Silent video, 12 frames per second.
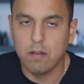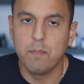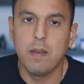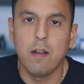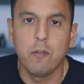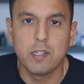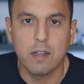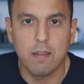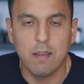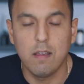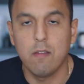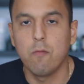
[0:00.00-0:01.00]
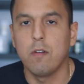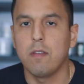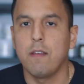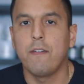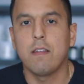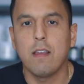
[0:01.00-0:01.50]
man, I wish I could say these words.
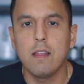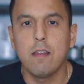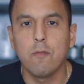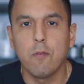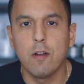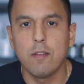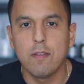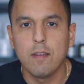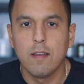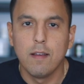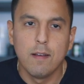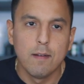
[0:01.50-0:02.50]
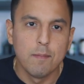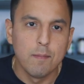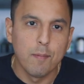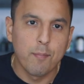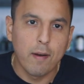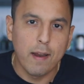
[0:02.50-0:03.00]
If I say these words, I'll
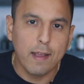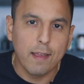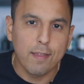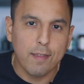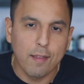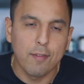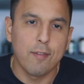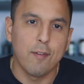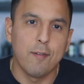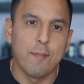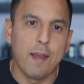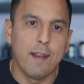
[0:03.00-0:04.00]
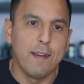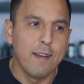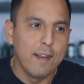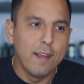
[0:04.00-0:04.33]
probably get censored, man.